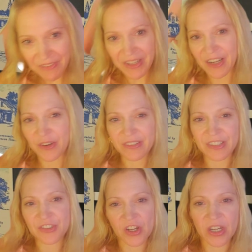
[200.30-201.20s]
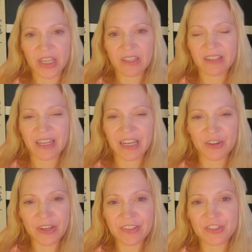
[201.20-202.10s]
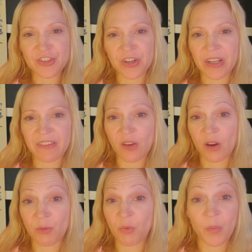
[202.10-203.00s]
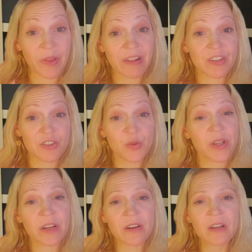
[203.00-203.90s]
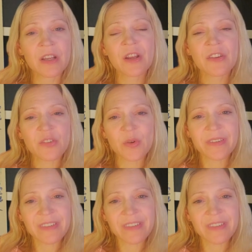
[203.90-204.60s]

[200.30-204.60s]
of an interesting journey, and interesting journeys are what we like to do here, so it's